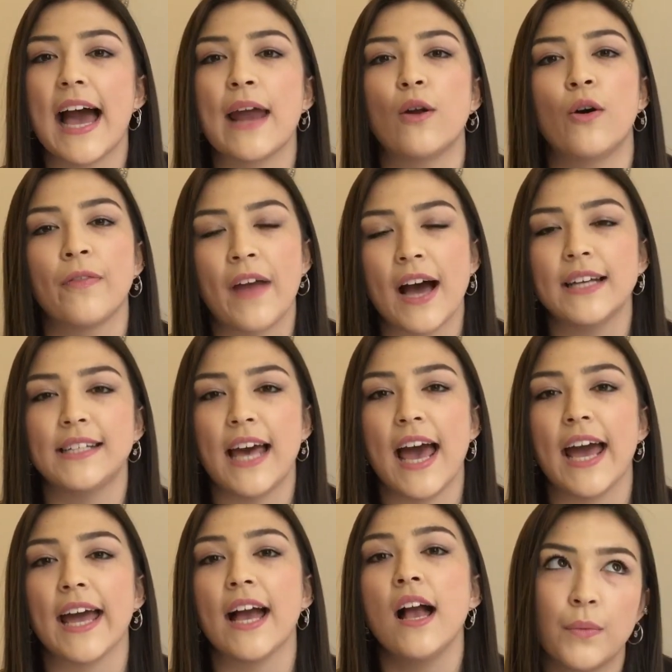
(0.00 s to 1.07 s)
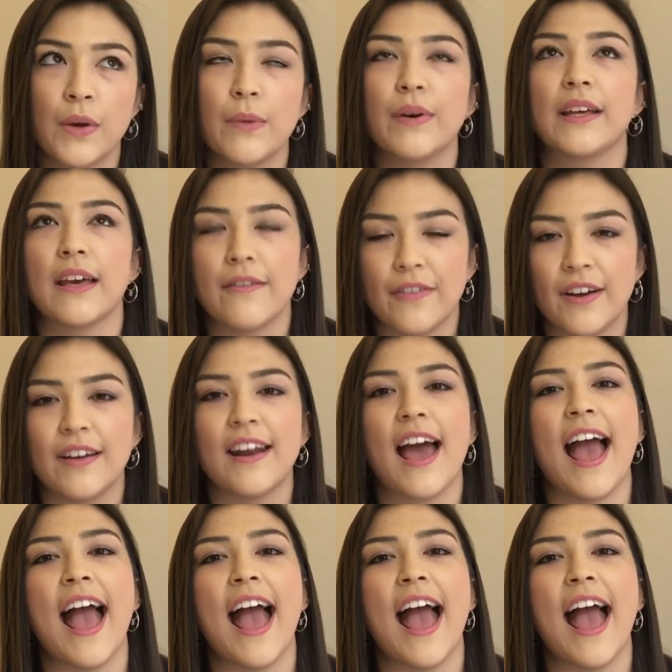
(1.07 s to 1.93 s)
and on that day we were given